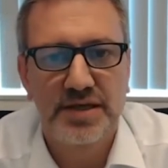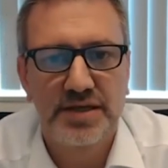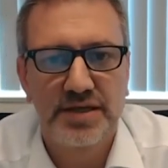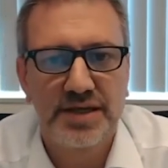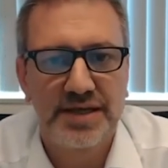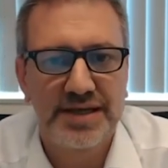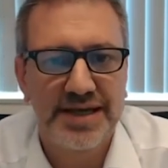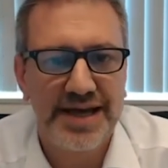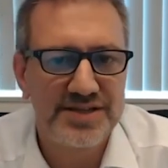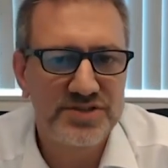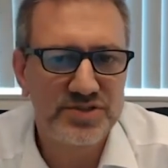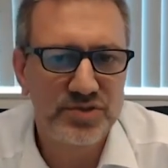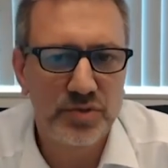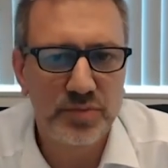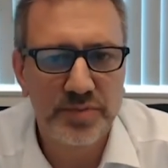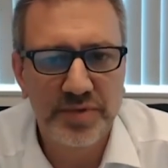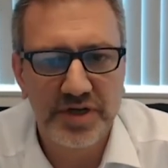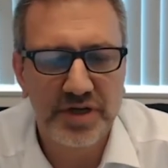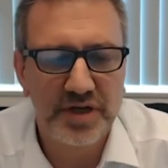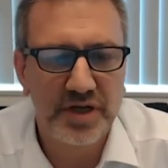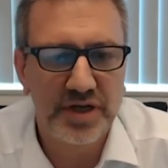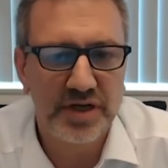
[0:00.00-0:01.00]
A
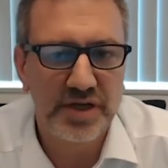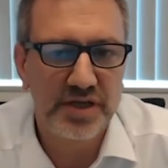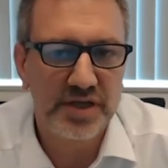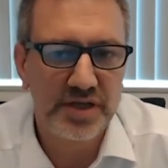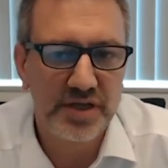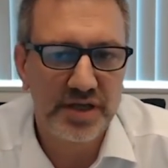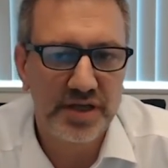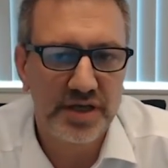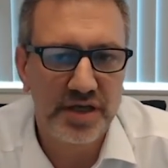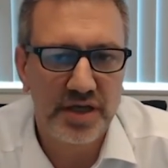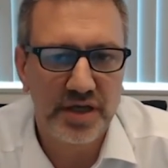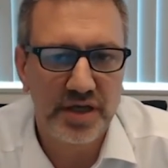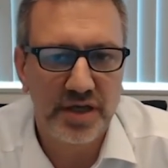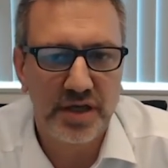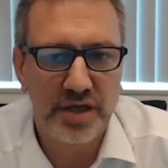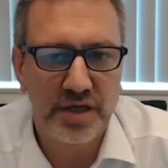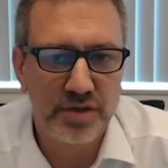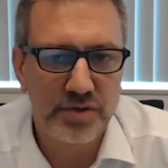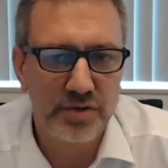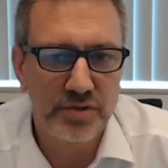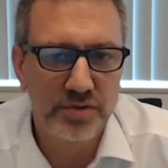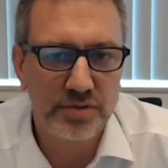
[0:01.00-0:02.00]
customer in
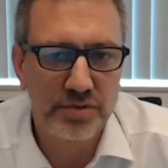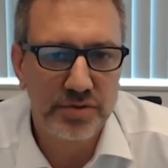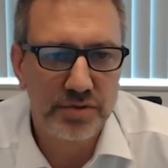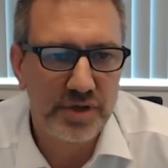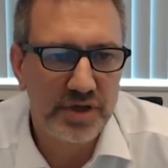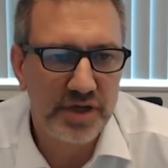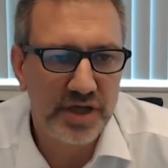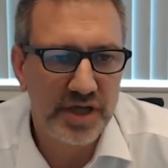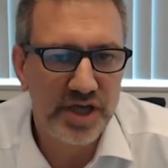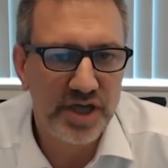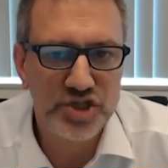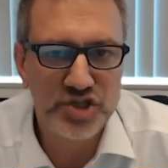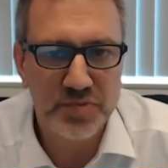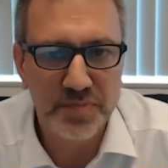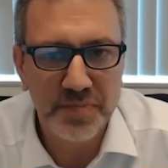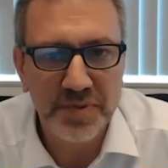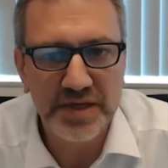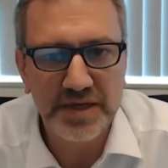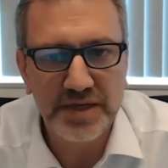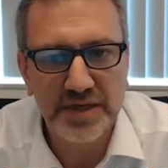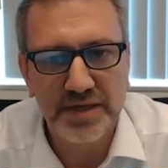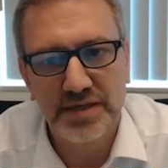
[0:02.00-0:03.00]

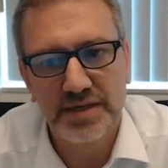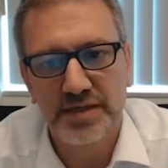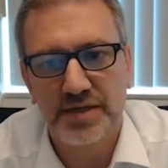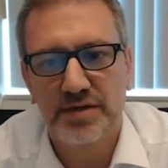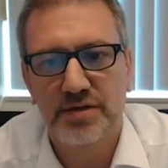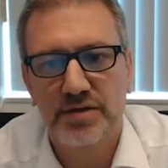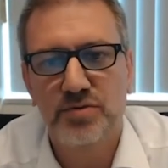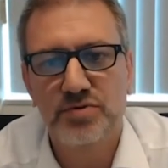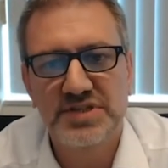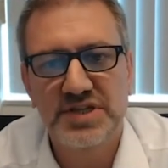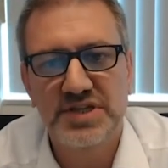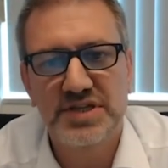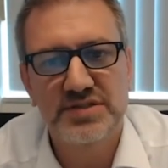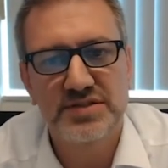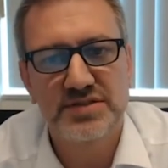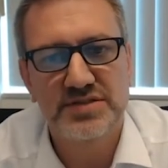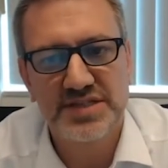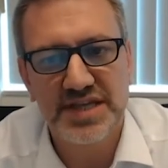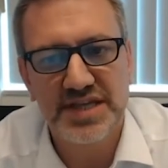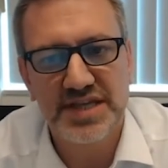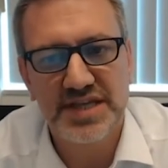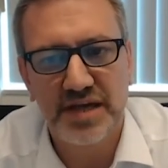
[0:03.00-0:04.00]
UHP all season
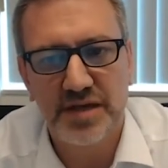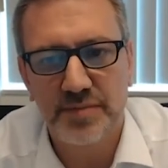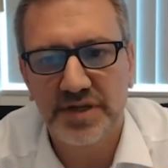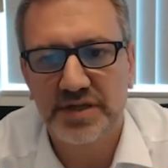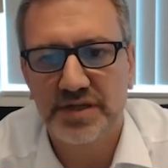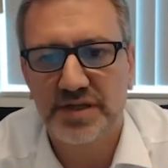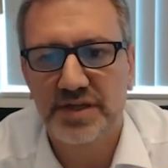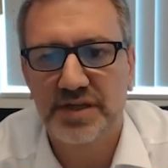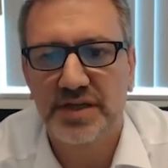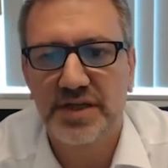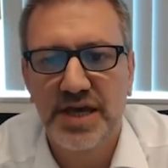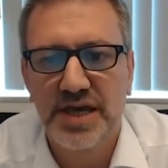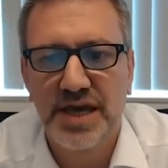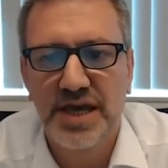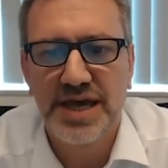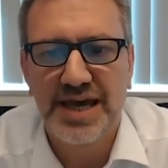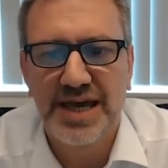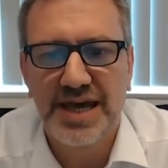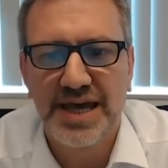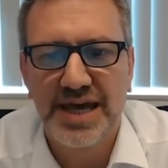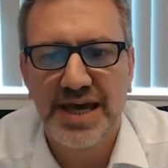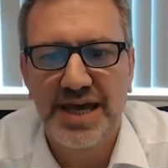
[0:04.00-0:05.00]
segment
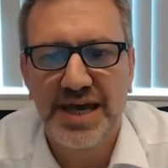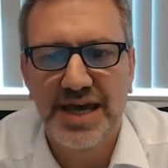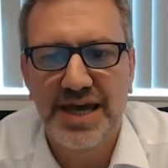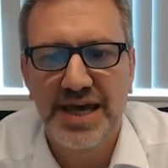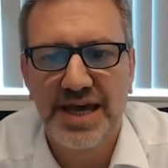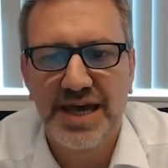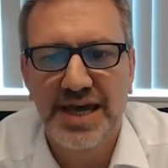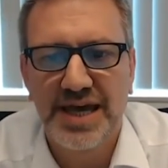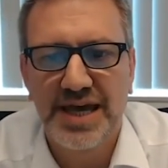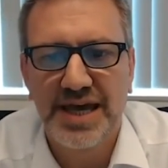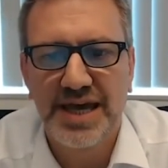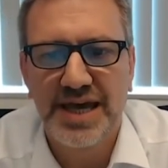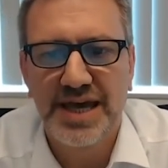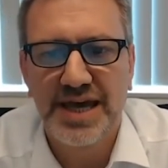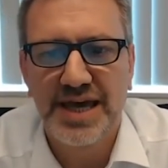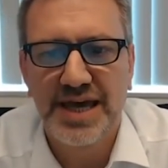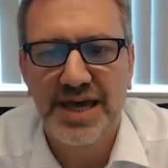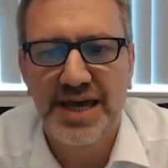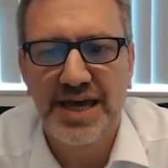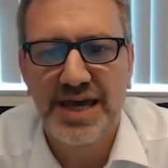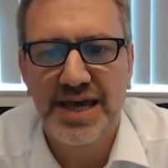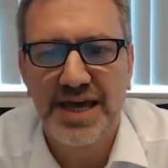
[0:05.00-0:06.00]
expect very high
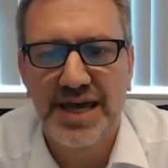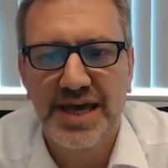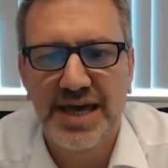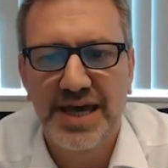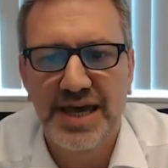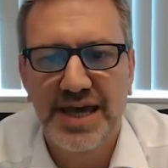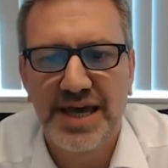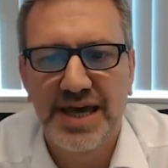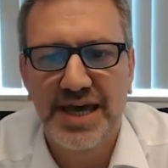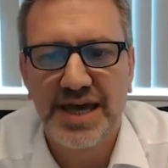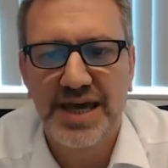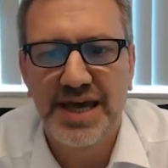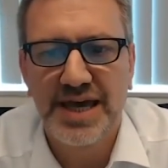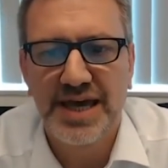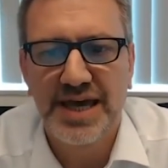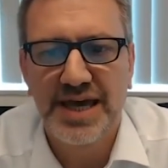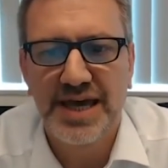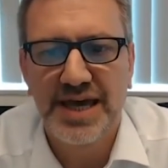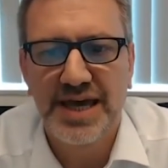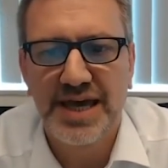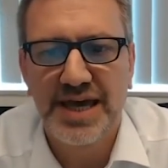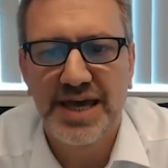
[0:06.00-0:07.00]
levels
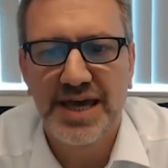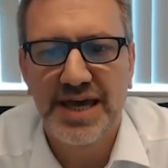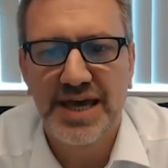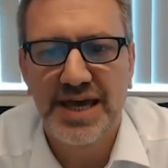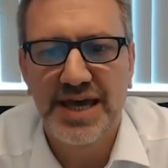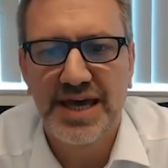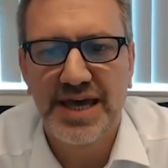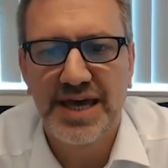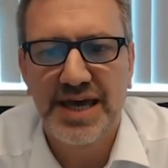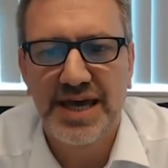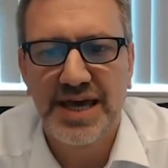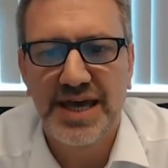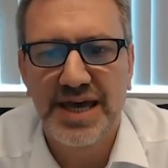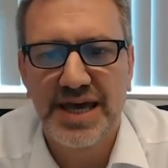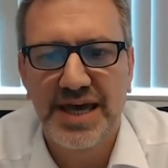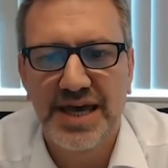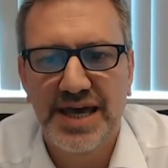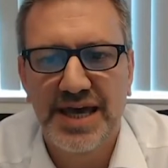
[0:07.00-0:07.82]
of dry and